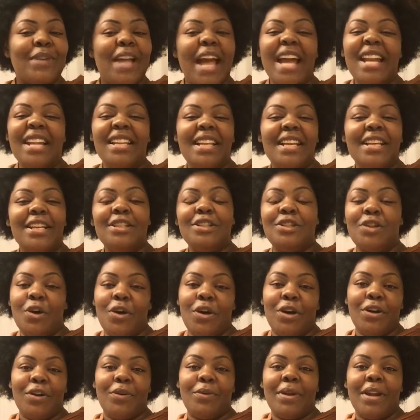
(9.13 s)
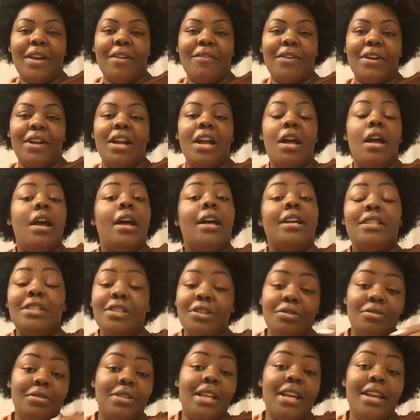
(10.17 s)
kind of like a talk, whatever.
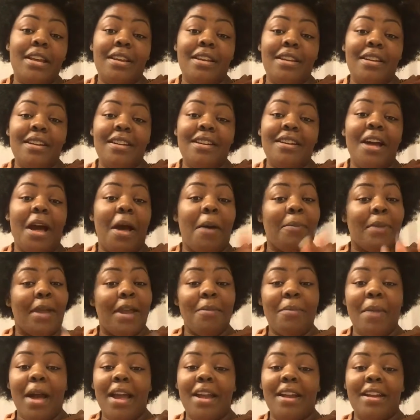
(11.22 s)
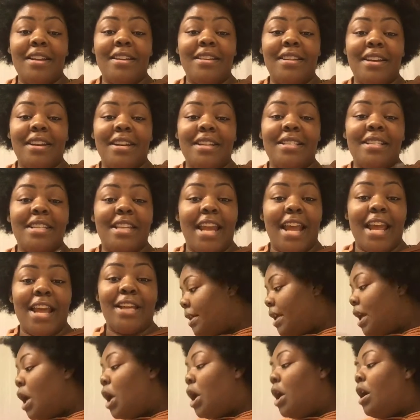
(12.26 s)
Excuse the hair, I'm getting my hair done
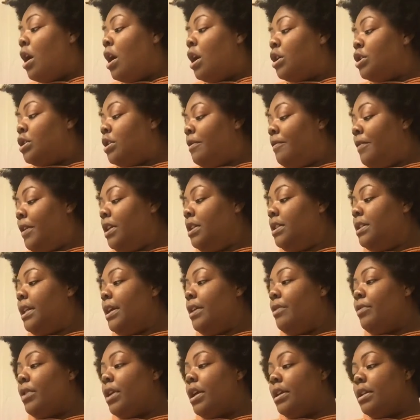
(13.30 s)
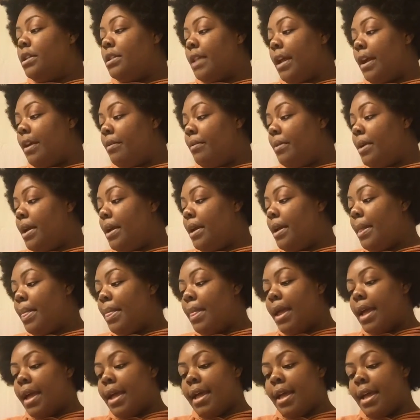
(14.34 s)
today. So the first thing we're going to start
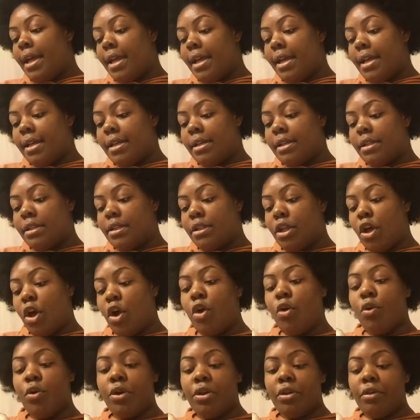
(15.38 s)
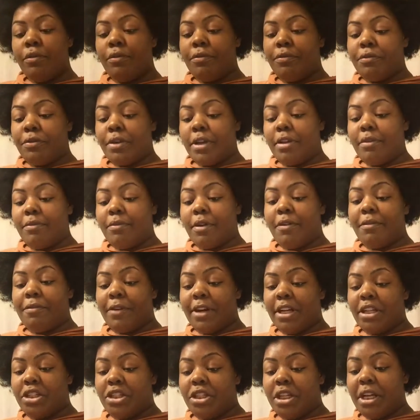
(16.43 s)
with is oil-free
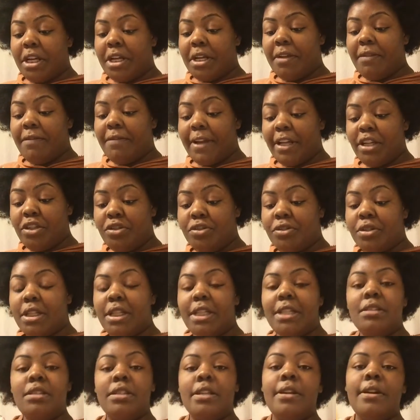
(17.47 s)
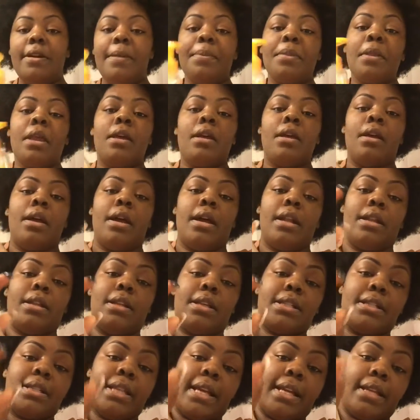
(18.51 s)
refreshing facial cleanser. And it
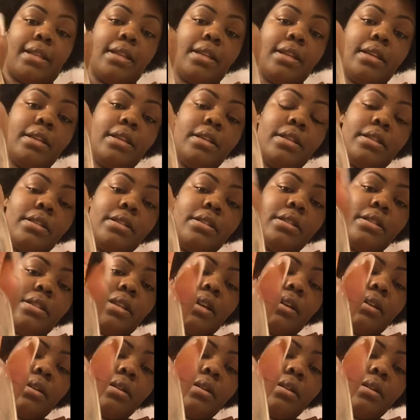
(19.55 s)
looks like this.